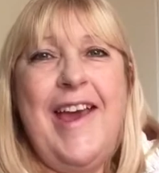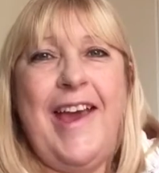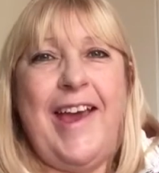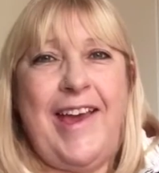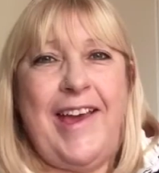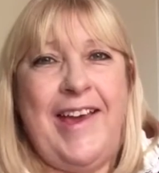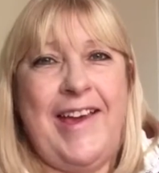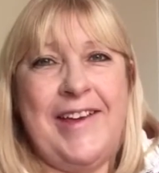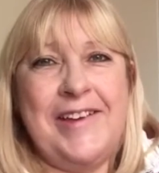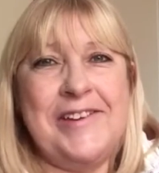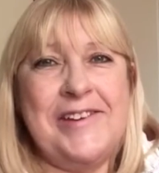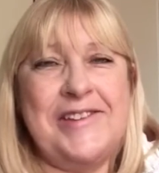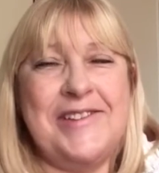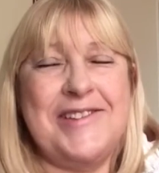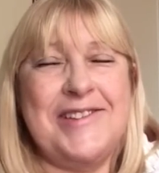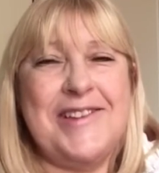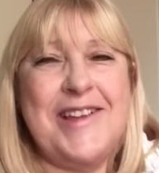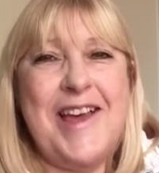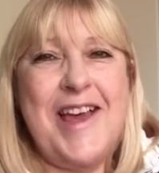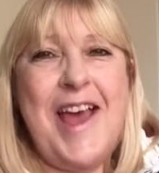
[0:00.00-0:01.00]

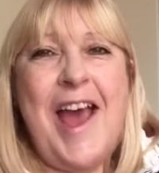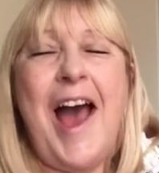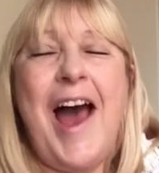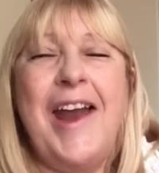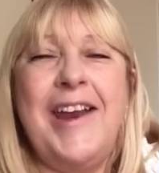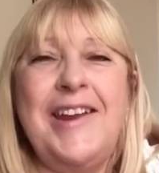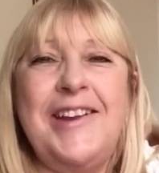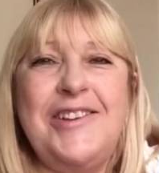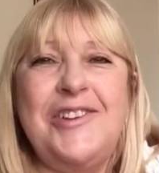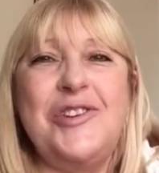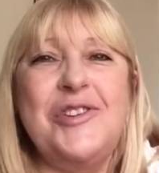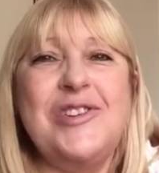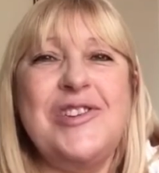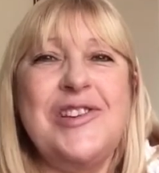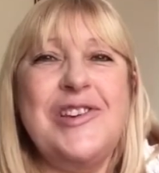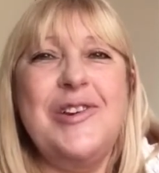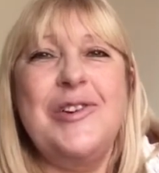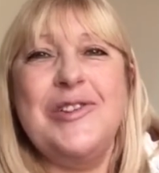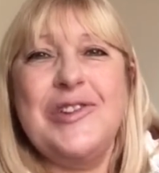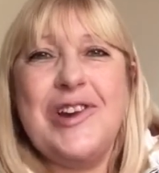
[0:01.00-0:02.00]
is? And it
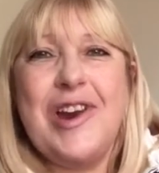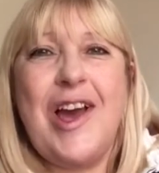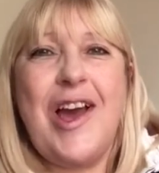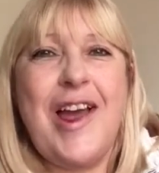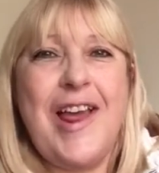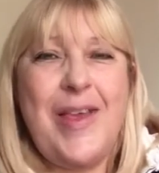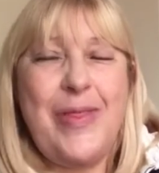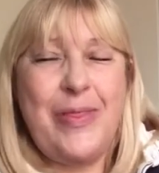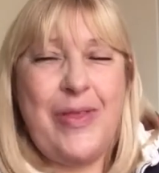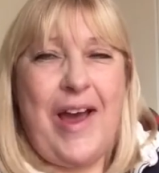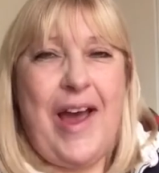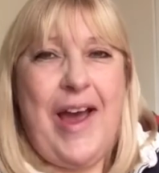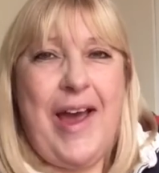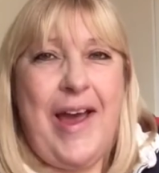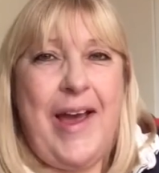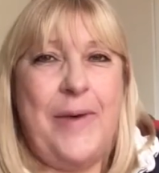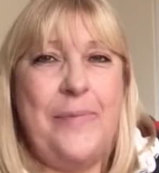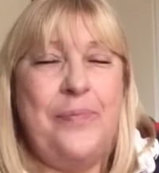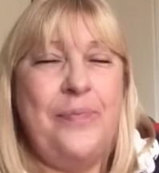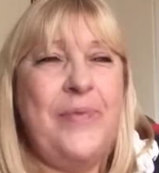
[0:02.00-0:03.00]
just looked like
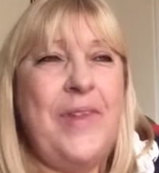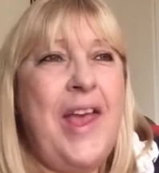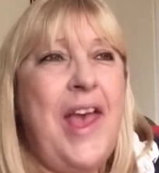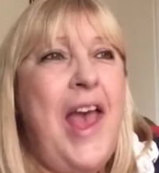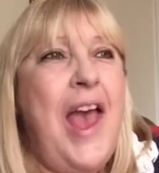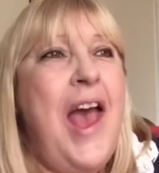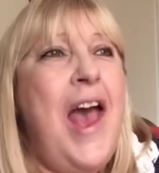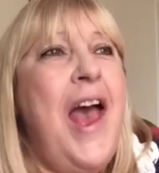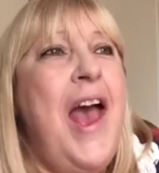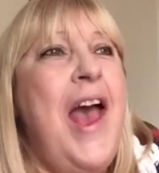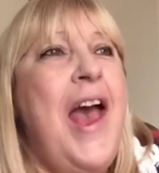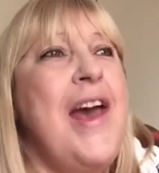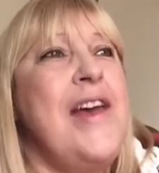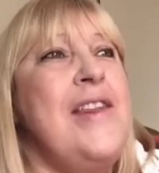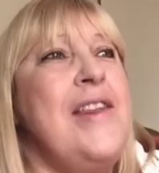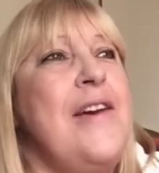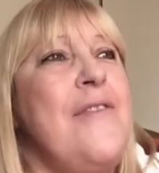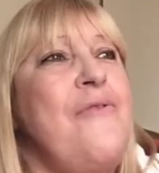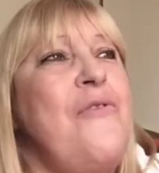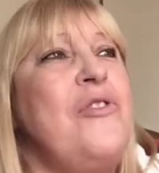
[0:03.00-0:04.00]
that.
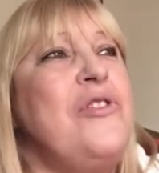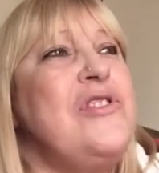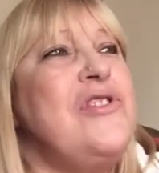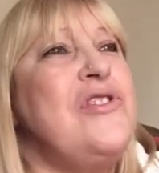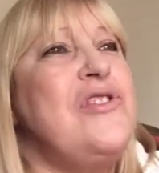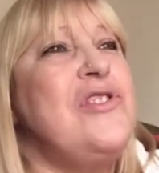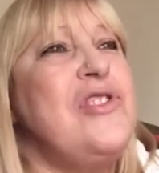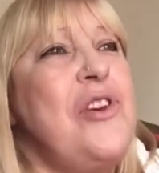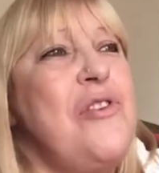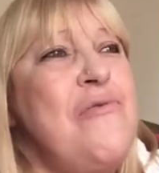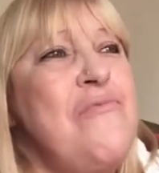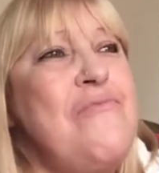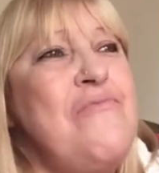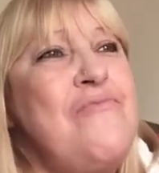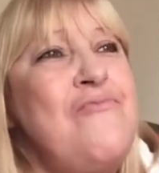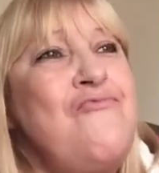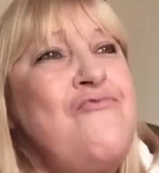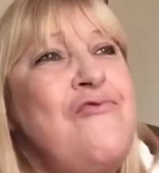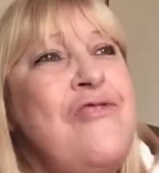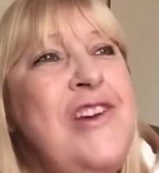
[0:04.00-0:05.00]
And then for some
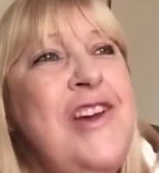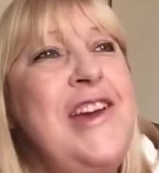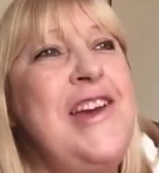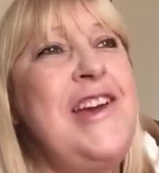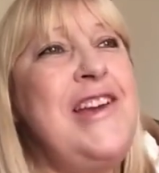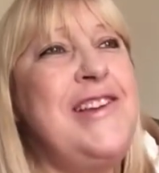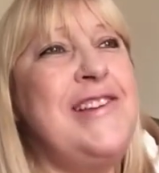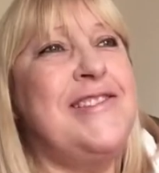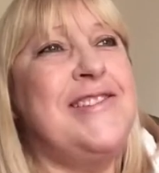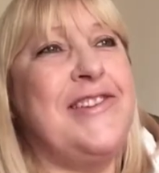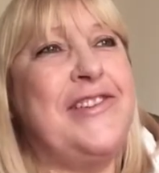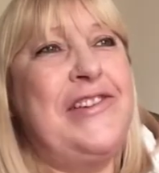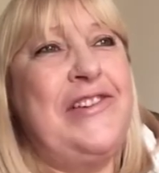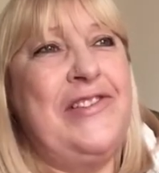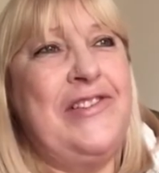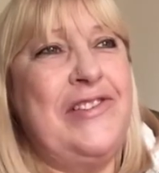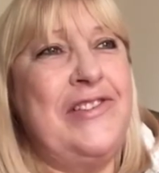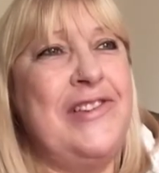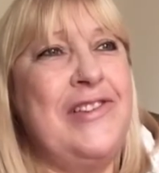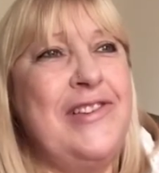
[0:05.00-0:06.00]

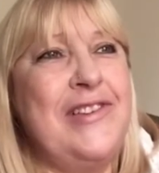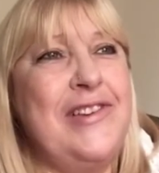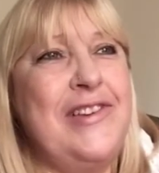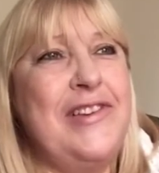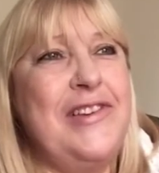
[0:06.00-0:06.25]
reason,